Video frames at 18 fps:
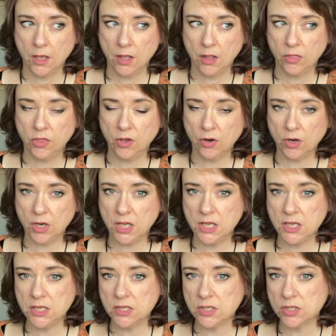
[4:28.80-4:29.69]
there
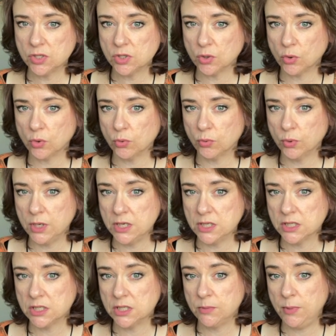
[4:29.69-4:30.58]
is
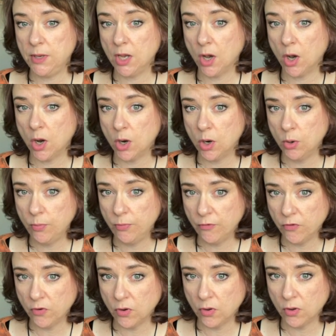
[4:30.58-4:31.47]
reason to be
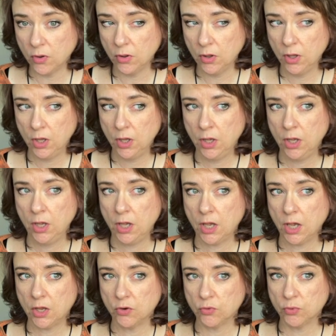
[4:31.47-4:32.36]
hopeful
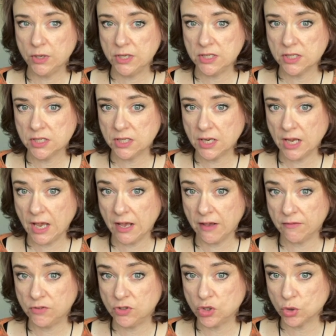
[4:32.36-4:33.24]
and reason to
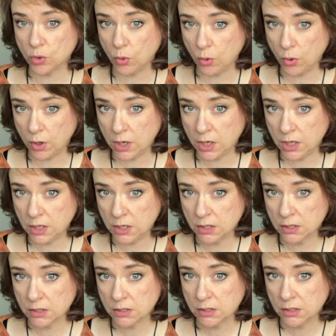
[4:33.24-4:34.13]
have joy.
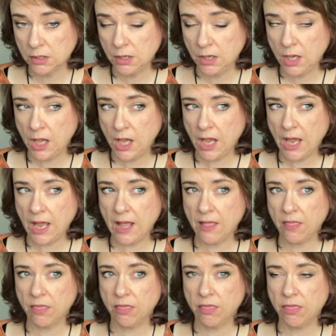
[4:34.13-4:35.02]

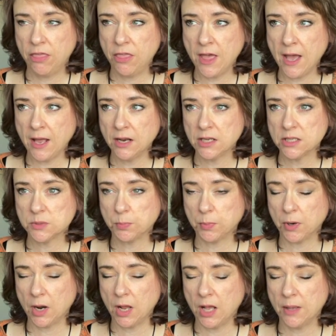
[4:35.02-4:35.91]
And that is
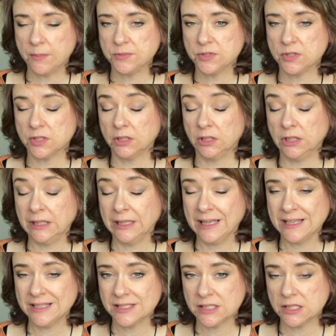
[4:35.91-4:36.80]
perhaps the
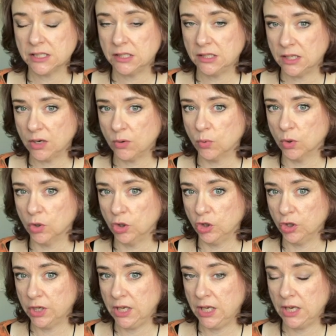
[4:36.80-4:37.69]
lesson that we're
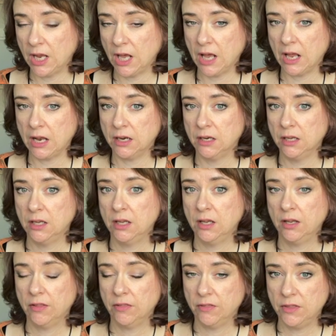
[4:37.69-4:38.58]
looking at
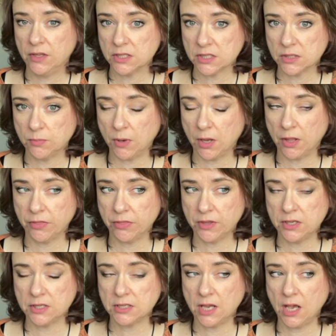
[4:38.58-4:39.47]
this month
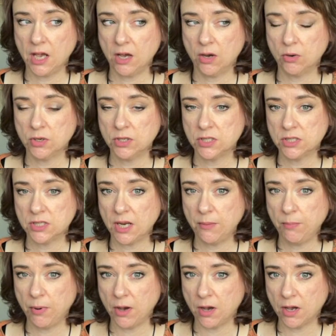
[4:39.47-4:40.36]
is how to stay
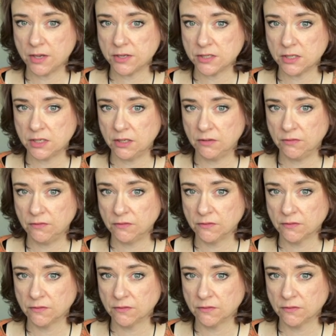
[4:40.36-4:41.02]
positive,